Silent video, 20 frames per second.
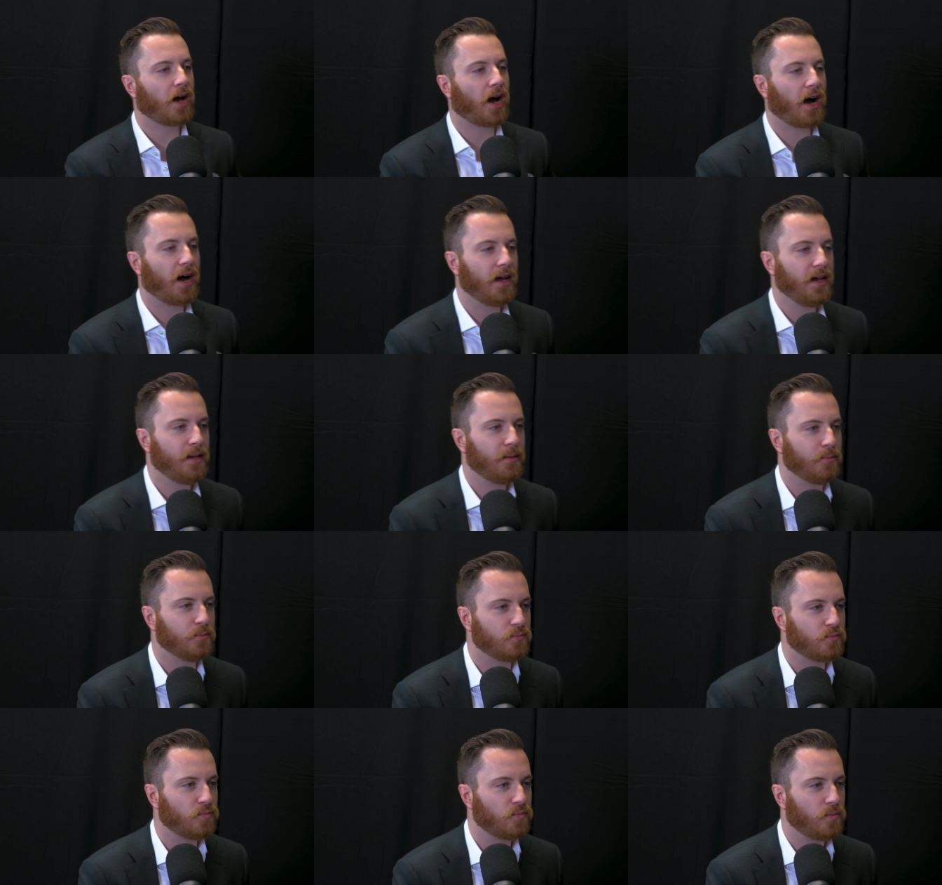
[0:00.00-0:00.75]
I
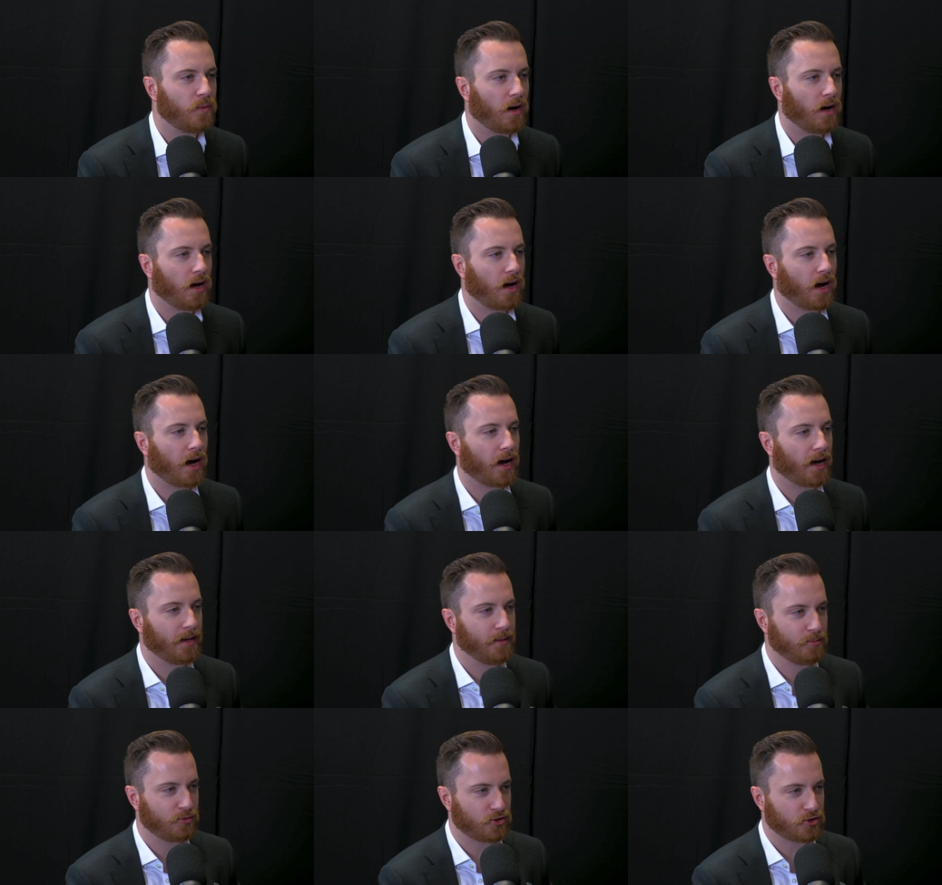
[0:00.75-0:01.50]
am
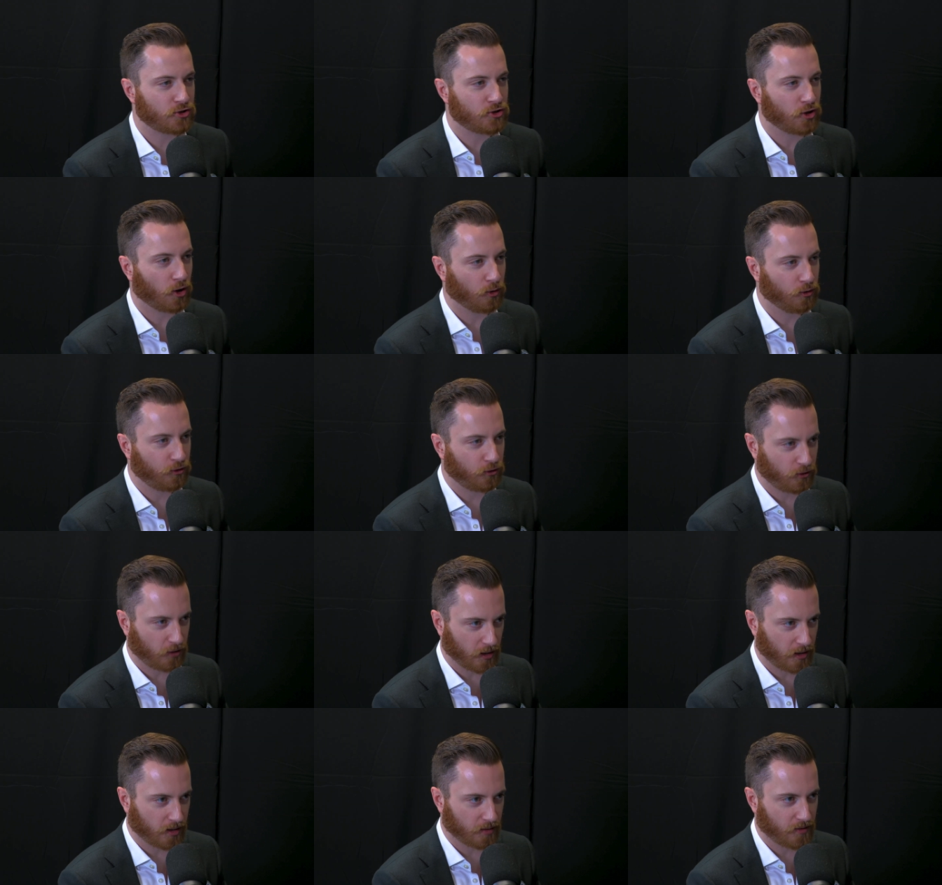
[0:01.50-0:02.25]
so
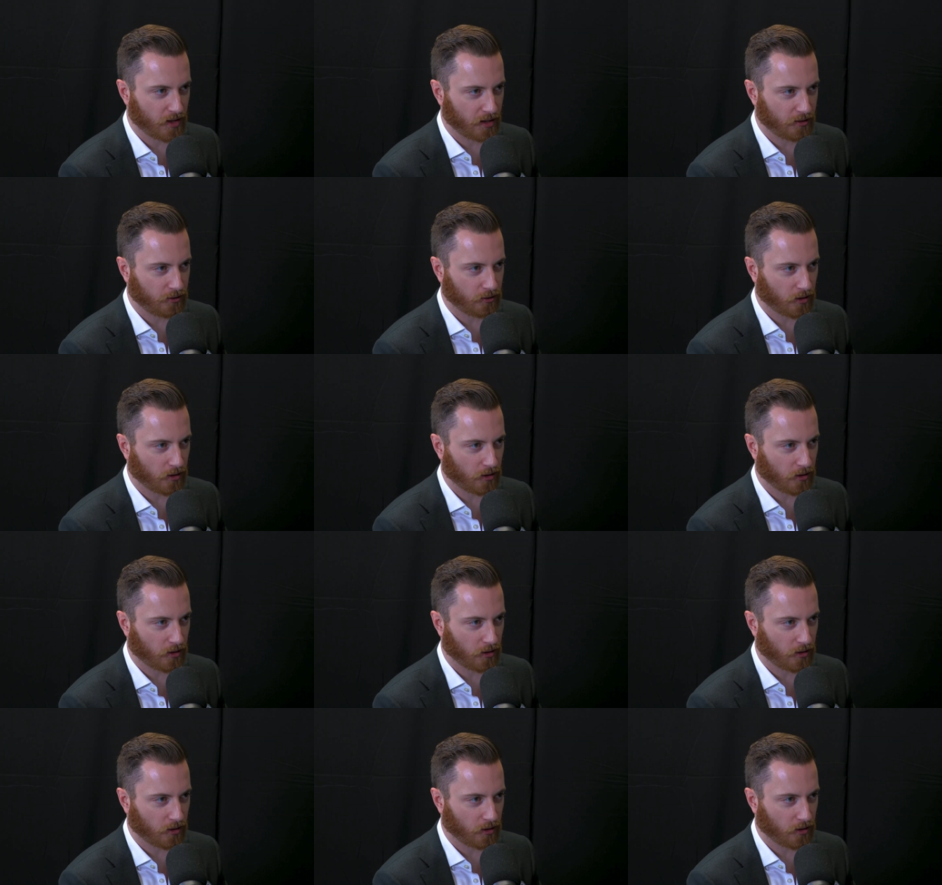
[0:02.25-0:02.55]
sick of that